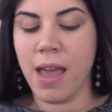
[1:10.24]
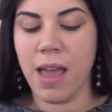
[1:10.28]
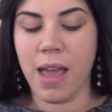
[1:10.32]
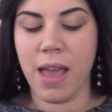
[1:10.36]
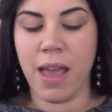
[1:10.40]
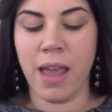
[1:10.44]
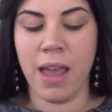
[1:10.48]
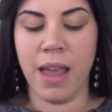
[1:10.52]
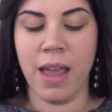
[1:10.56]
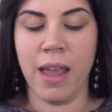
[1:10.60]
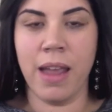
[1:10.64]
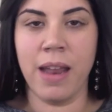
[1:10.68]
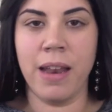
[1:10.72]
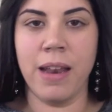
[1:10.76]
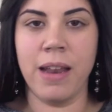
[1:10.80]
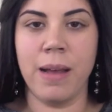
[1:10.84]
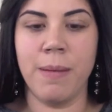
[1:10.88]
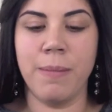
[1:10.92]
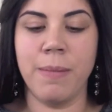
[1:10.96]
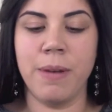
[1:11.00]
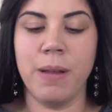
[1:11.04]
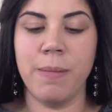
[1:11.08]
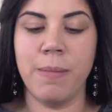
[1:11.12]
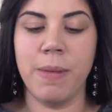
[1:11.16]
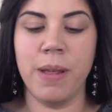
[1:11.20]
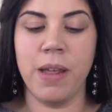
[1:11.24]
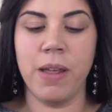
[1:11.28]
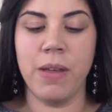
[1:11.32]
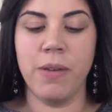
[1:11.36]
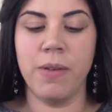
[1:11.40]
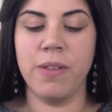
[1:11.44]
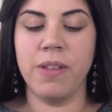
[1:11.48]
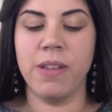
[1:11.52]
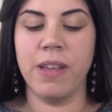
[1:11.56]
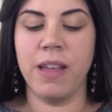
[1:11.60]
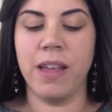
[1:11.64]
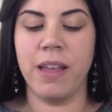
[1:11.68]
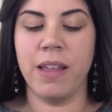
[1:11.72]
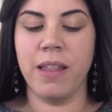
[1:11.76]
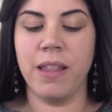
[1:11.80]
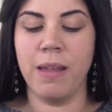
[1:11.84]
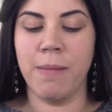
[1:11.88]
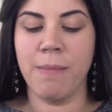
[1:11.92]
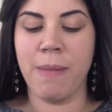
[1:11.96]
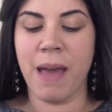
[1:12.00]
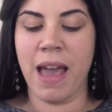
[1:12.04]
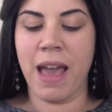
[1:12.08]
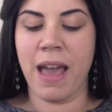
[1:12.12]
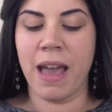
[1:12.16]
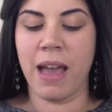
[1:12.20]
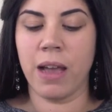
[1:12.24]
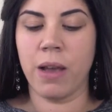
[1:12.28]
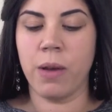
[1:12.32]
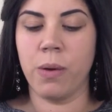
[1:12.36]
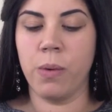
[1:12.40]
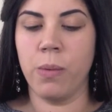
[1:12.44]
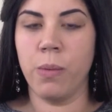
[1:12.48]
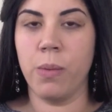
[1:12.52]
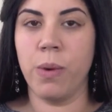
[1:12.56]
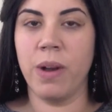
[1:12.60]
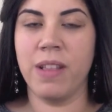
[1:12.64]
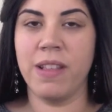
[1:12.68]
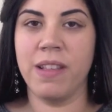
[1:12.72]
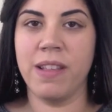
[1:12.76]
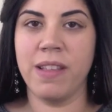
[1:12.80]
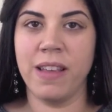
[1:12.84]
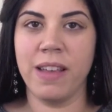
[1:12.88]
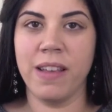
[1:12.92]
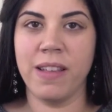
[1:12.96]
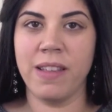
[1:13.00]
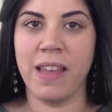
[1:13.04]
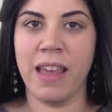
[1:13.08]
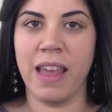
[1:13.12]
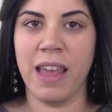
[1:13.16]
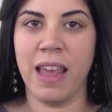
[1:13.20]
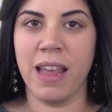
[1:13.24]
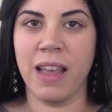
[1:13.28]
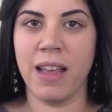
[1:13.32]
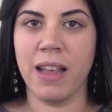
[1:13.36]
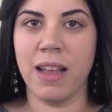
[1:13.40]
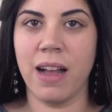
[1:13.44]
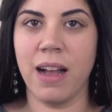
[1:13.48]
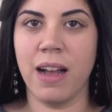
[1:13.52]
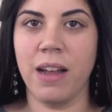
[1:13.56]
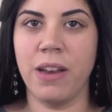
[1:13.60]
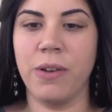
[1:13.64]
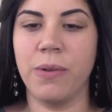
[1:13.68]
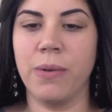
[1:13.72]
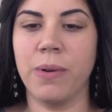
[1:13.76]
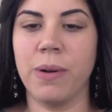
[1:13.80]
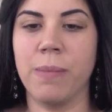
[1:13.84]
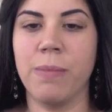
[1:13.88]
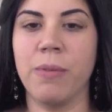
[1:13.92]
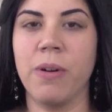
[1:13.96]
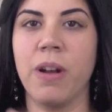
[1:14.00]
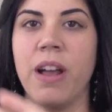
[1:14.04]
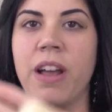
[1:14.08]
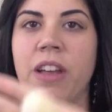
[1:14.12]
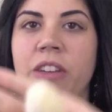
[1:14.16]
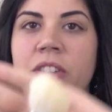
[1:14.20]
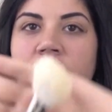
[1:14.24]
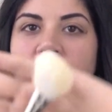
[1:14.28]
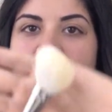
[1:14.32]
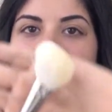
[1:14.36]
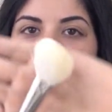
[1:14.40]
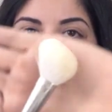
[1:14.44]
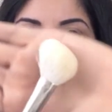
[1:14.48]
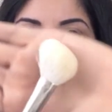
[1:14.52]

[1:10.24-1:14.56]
and I'm going to be using the MAC 168 contour brush.